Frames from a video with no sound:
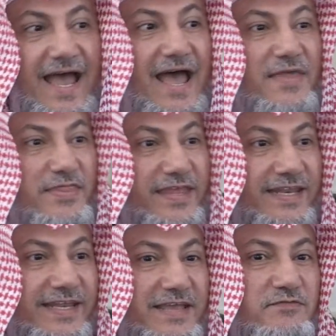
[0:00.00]
And
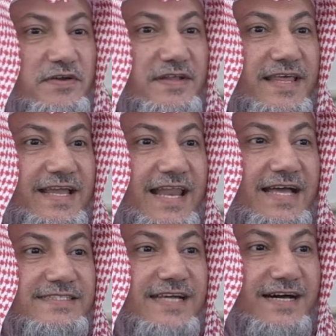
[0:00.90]
then give her the
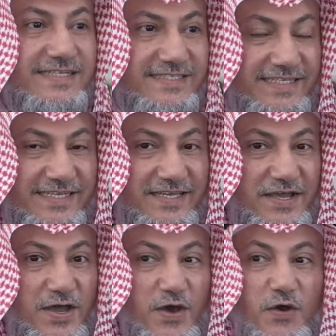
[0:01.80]
glad tiding
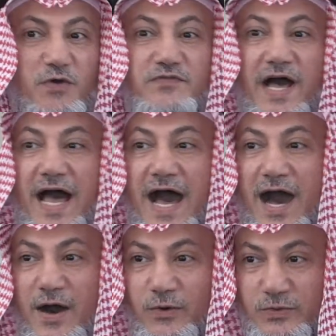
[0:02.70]
of a
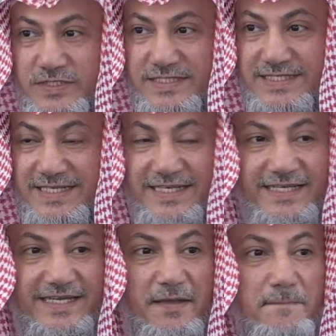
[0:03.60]
house
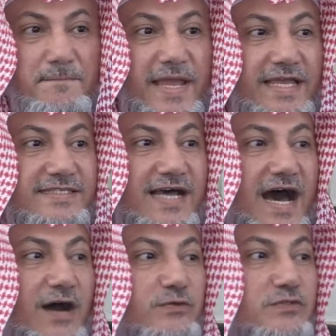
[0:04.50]
made
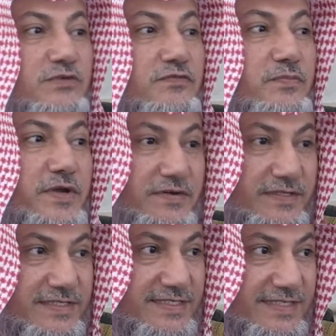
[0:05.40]
out of
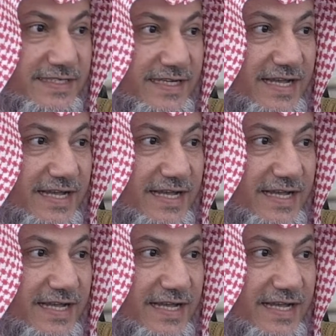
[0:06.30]
pearls.